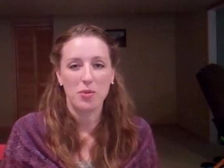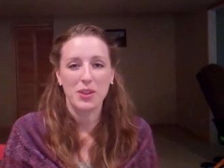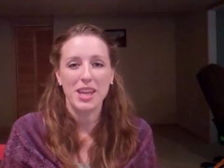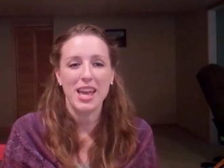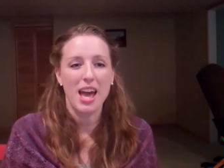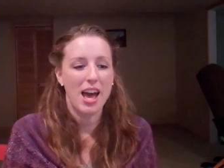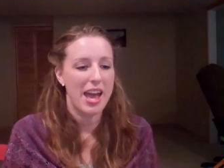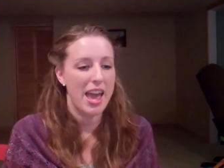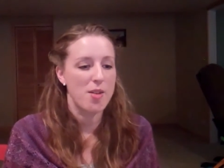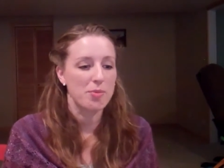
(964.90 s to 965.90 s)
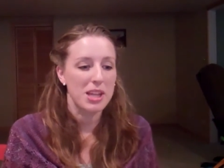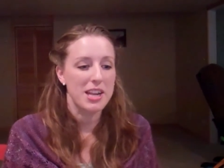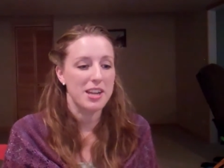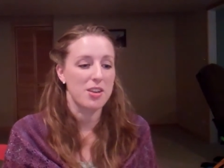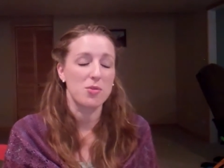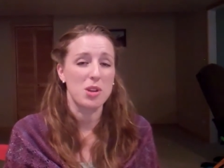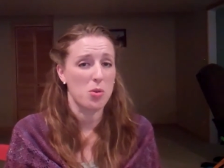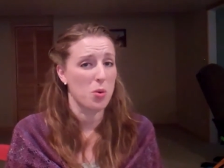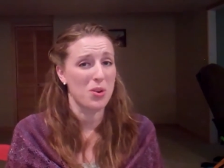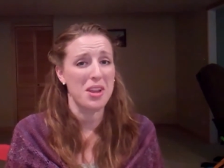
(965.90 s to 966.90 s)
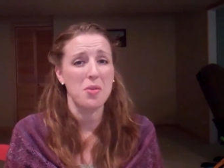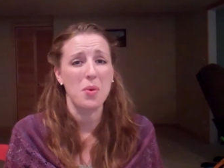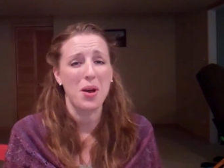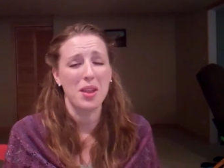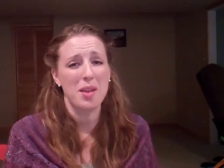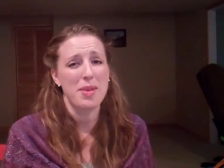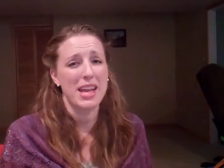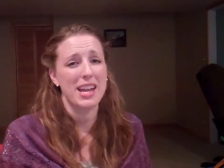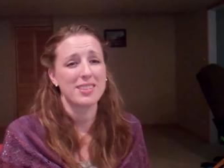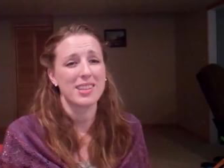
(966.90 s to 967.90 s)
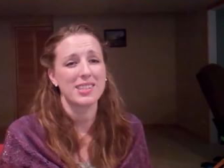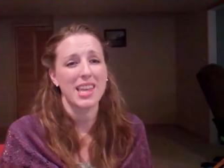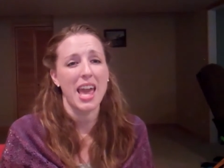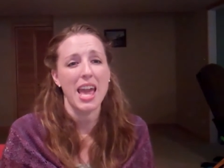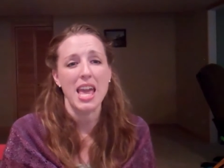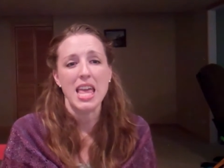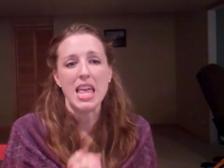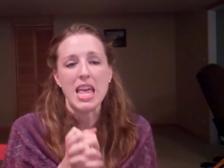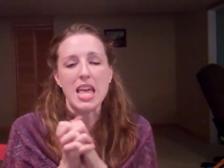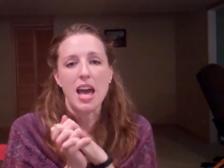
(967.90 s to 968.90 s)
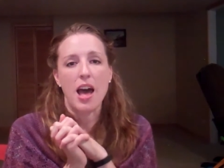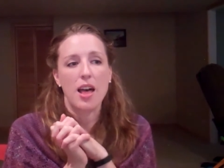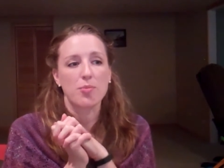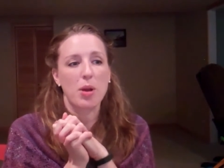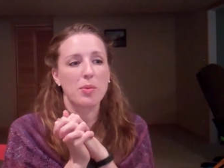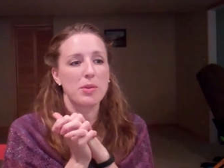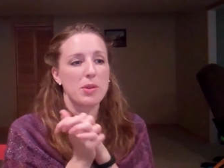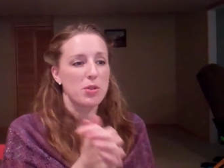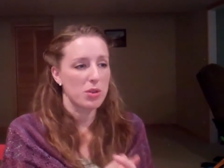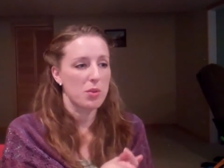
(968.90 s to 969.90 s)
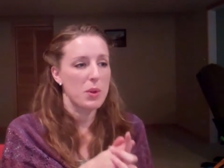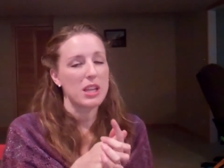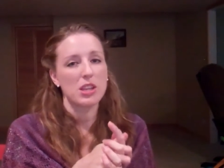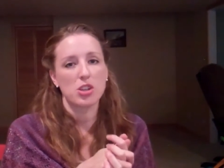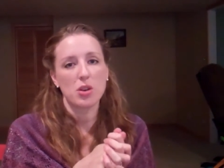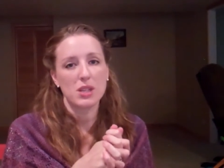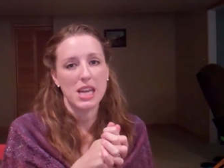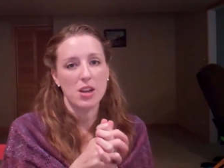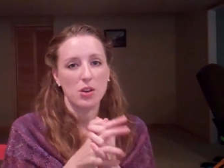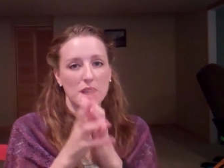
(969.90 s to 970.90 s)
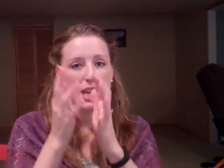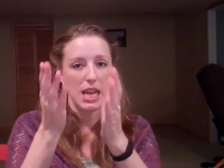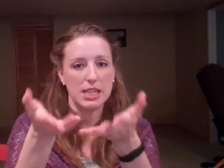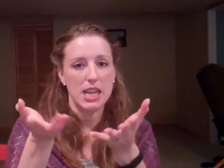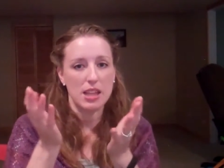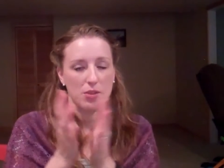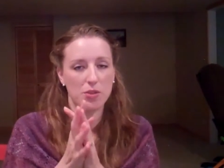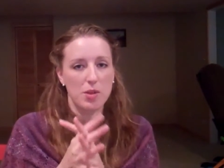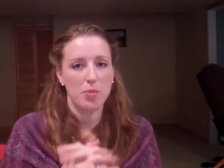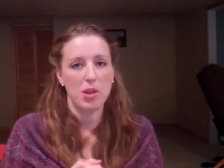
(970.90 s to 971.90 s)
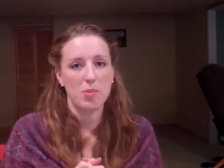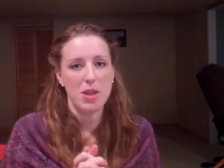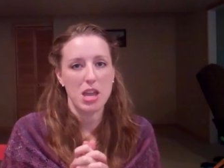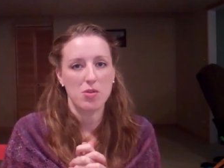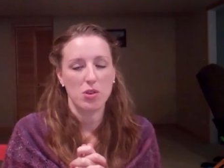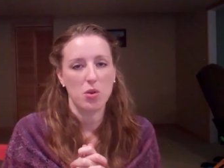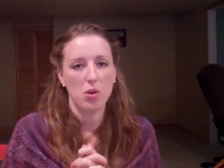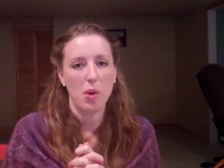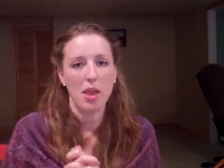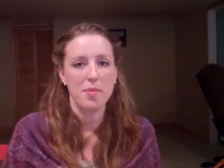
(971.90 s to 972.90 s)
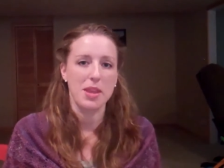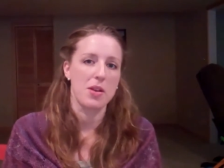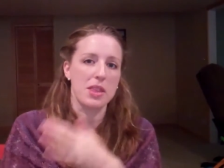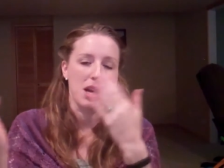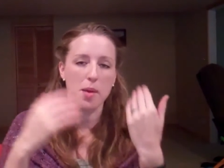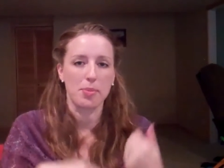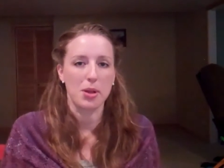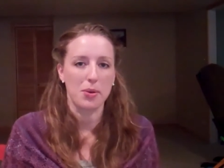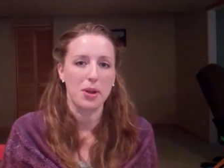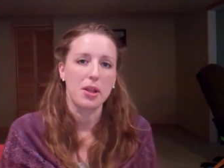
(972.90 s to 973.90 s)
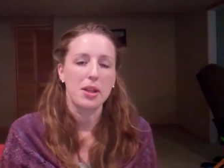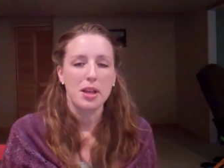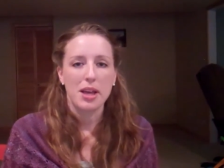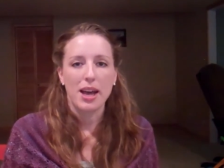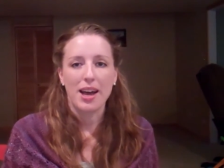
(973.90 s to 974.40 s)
Hopefully, I am planning on recording while I'm at SSK. I'll probably record the weekly show a day early and take the flip with me and record while I'm there and then upload